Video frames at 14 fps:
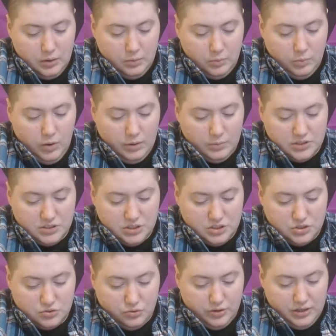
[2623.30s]
what was
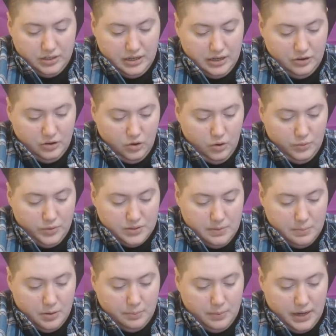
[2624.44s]
destroyed cannot always be
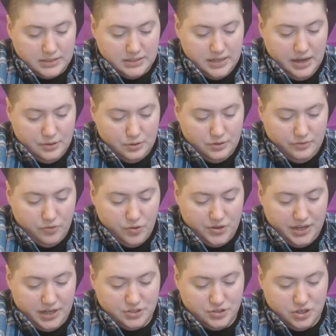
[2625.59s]
put back together for the
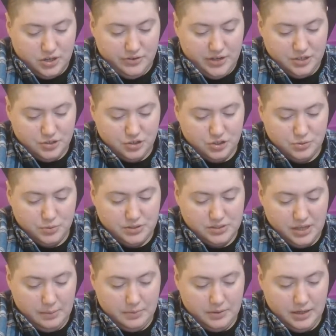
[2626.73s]
next generation to
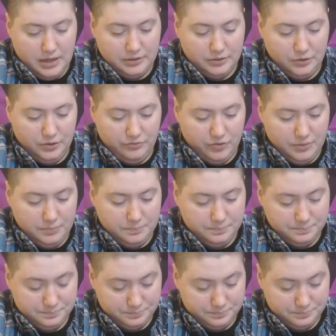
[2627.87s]
examine and learn from.